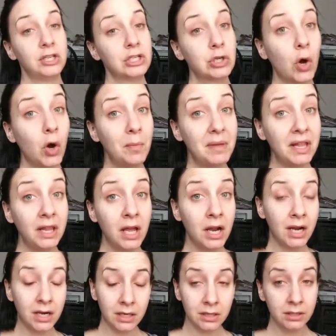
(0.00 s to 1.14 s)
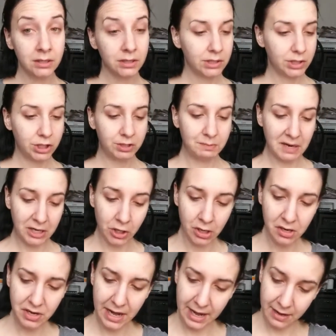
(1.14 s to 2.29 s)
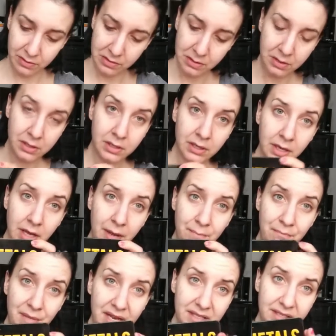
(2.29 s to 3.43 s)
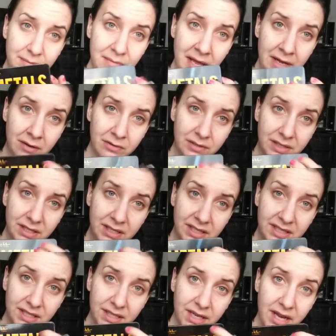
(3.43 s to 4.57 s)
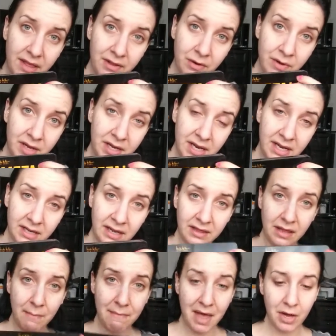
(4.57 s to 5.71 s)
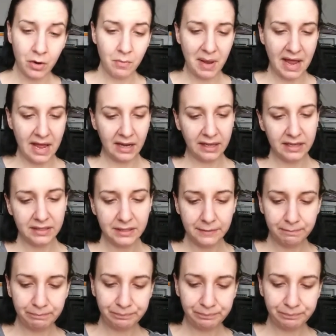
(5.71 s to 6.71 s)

Nicole Miller. She's my girl now. Mixed Metals. This is another one in, like, the metal palette.